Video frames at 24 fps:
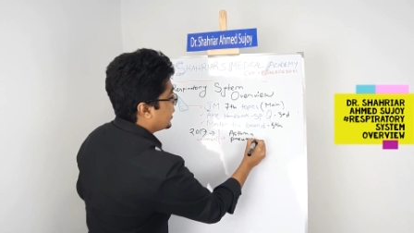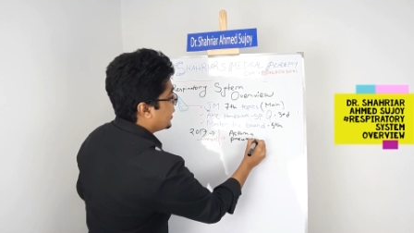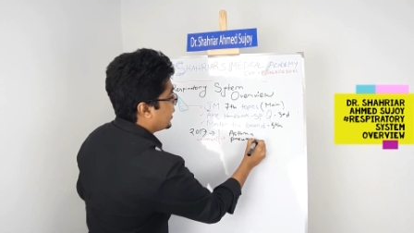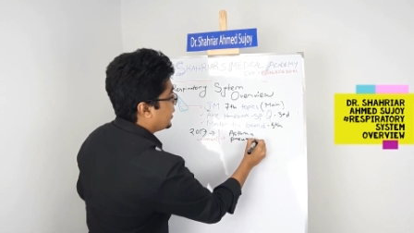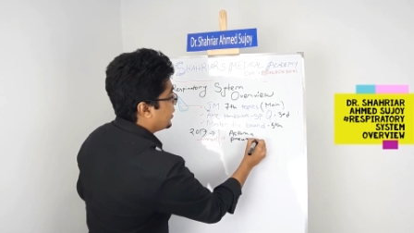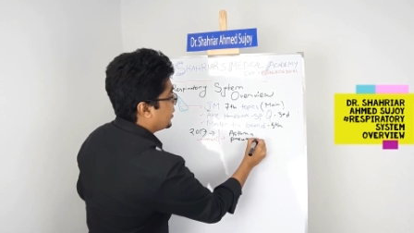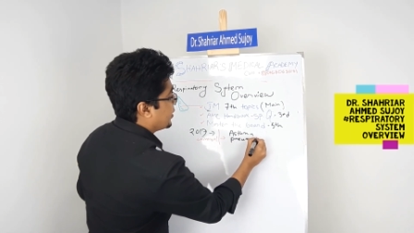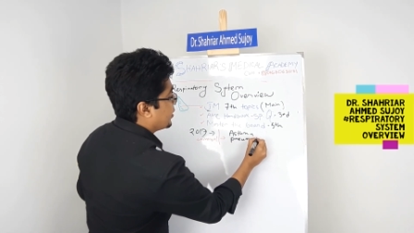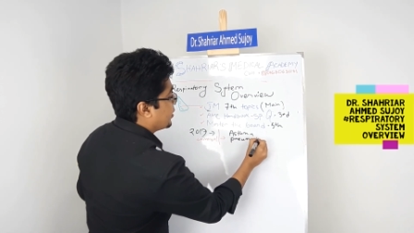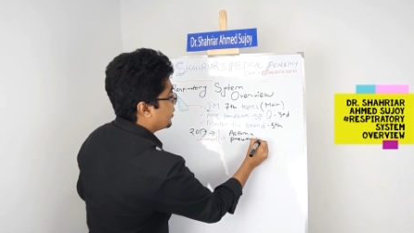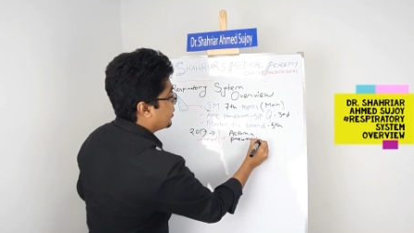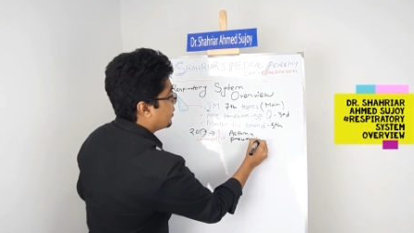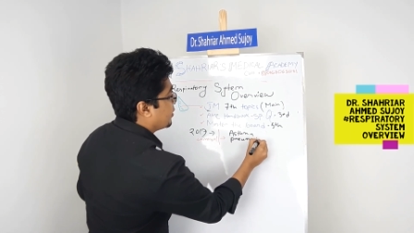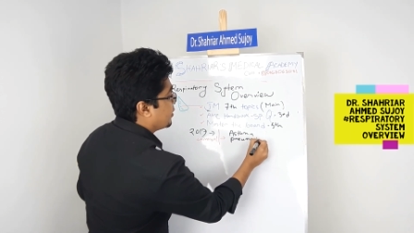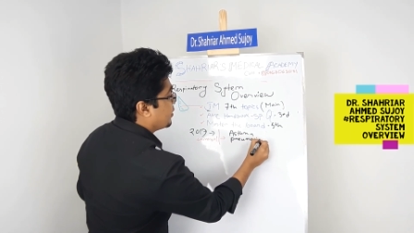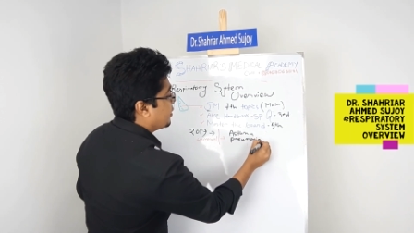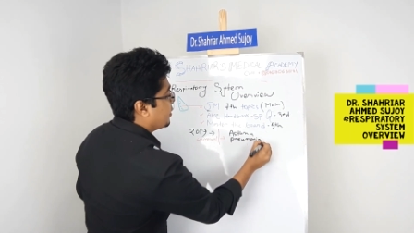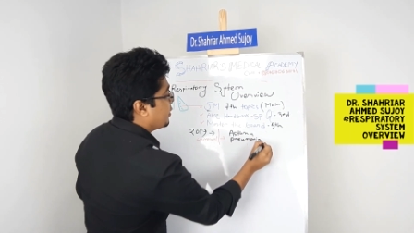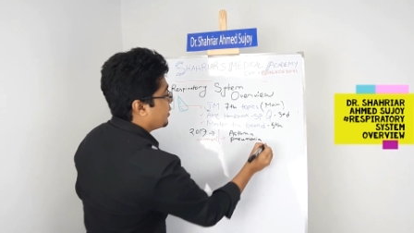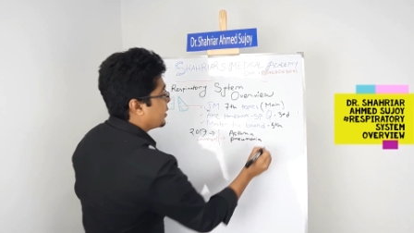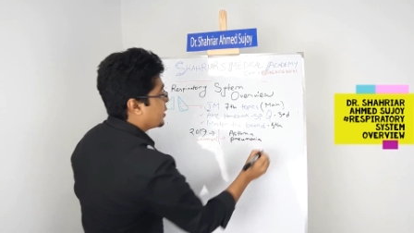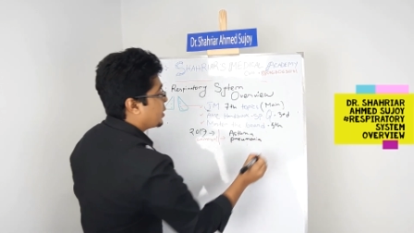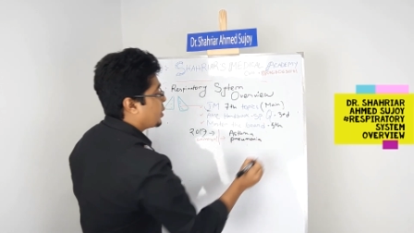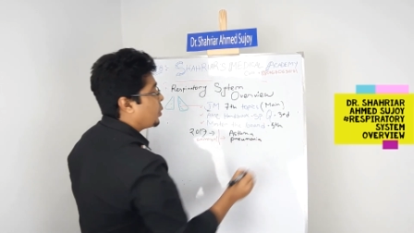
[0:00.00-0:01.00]
you know,
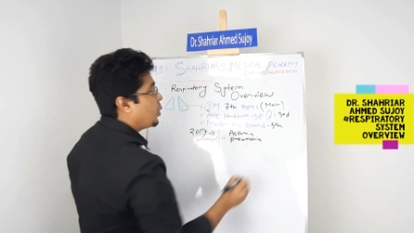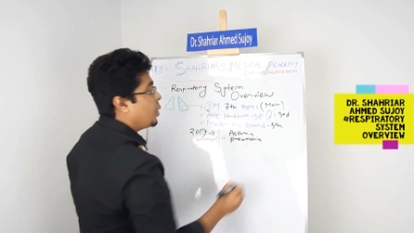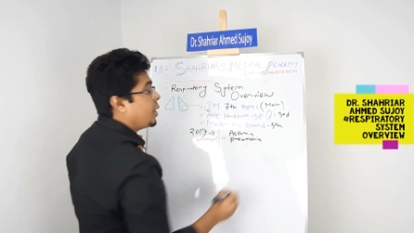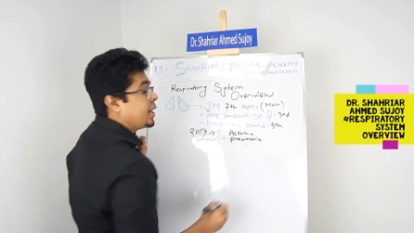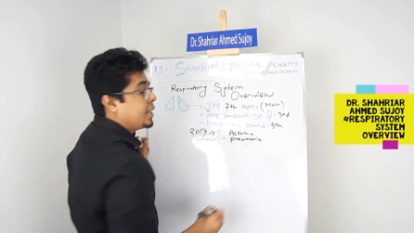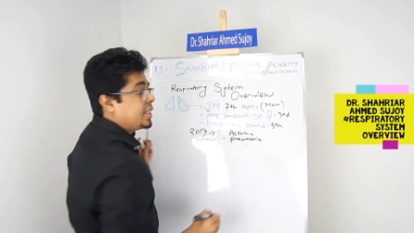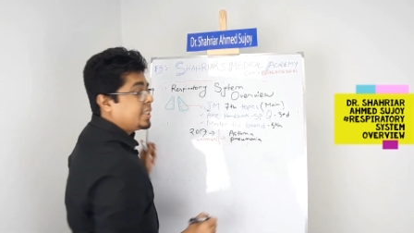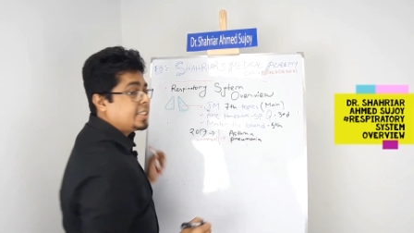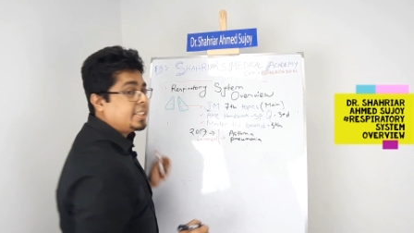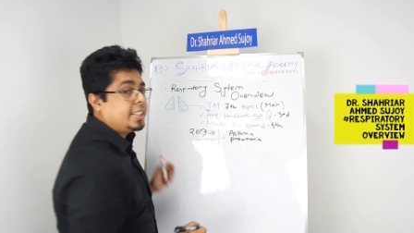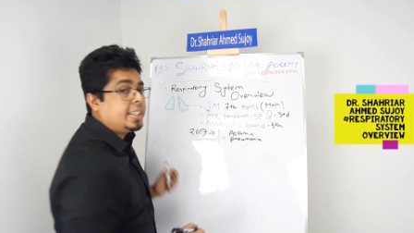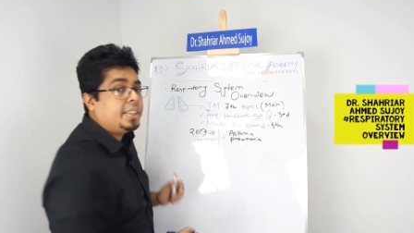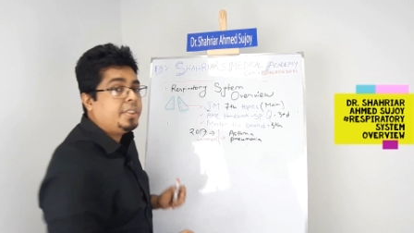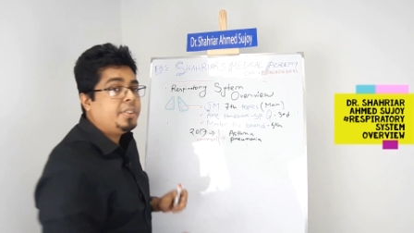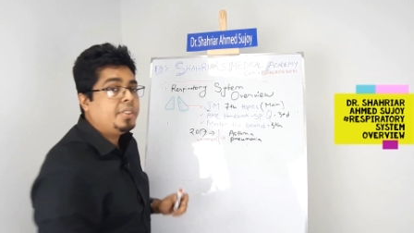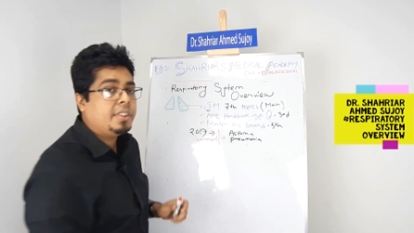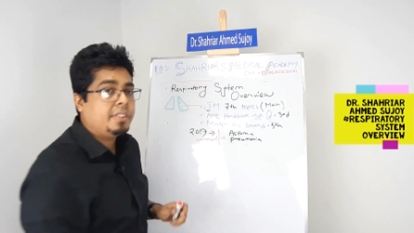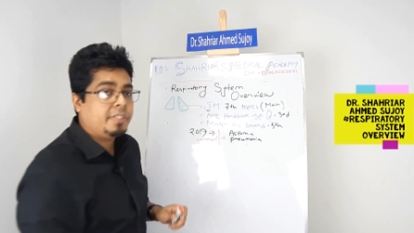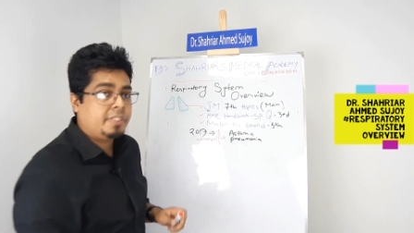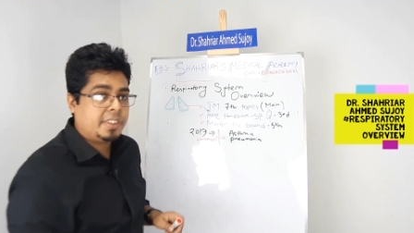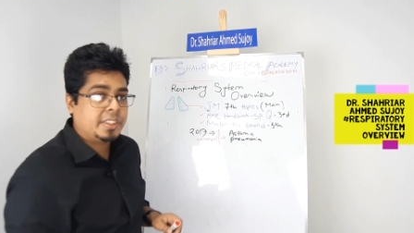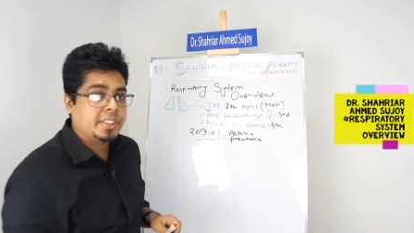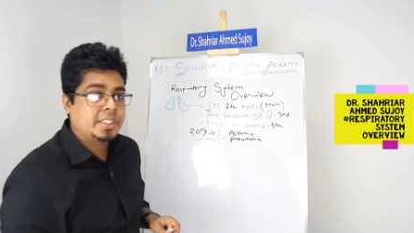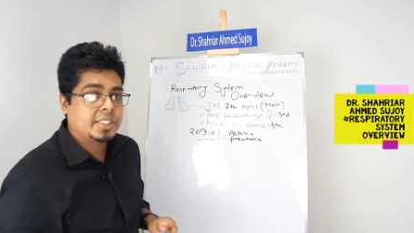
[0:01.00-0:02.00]
quite
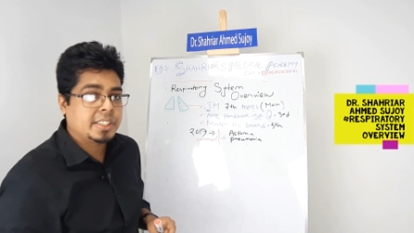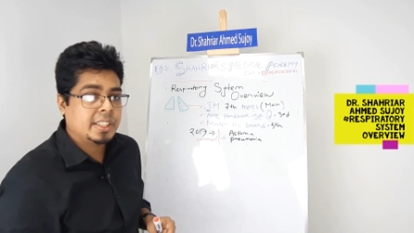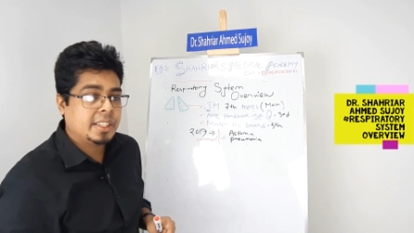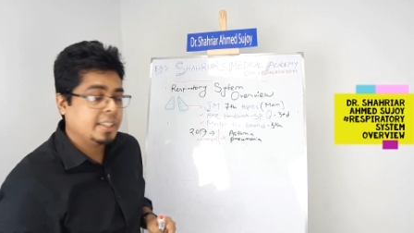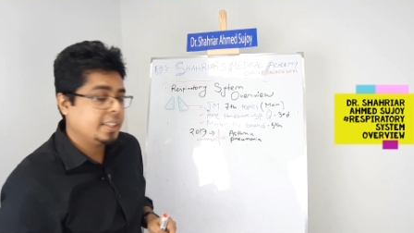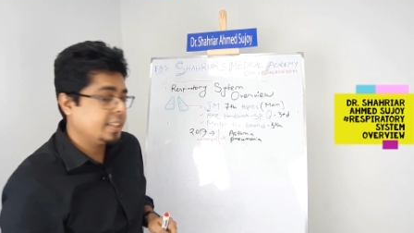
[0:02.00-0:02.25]
universal,